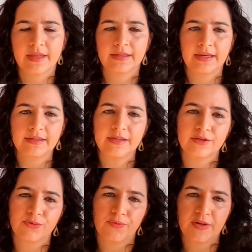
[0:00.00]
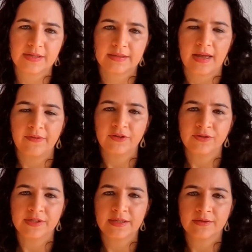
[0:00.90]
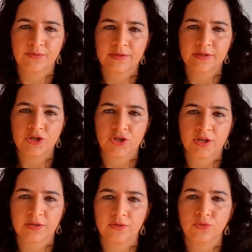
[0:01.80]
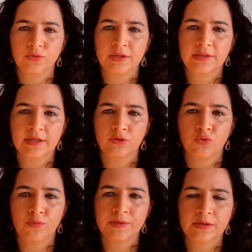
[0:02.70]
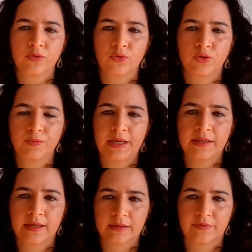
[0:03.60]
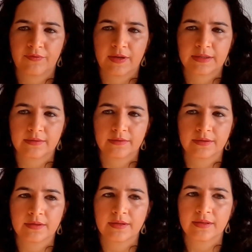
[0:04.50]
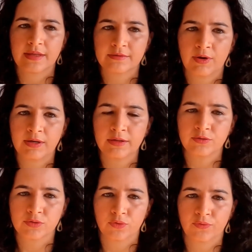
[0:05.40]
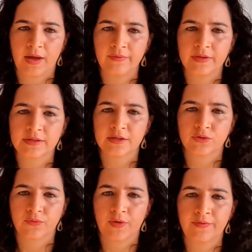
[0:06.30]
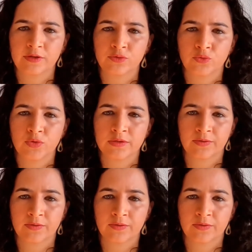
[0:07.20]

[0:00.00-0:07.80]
The analysis revealed that after this transition, two distinct groups could be identified: the struggling to survive and the surviving through